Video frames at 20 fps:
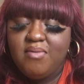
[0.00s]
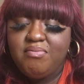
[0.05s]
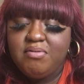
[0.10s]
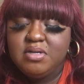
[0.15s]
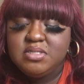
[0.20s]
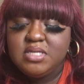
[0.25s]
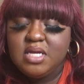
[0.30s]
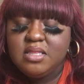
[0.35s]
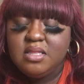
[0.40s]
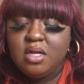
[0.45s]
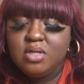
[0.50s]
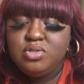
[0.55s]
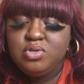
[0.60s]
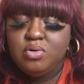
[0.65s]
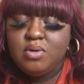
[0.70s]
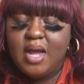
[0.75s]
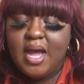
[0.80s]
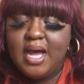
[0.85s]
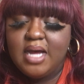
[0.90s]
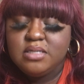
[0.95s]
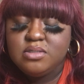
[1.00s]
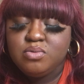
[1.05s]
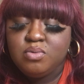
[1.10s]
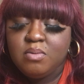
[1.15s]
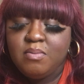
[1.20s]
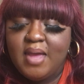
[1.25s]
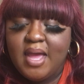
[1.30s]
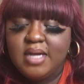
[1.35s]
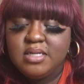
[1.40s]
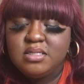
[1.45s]
at first I thought you guys
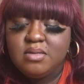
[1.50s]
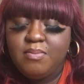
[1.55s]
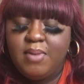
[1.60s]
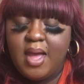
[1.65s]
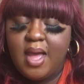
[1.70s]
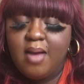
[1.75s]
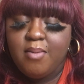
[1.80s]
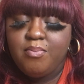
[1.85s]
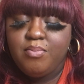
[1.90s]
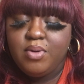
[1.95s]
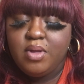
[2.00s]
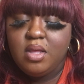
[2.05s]
were back to back,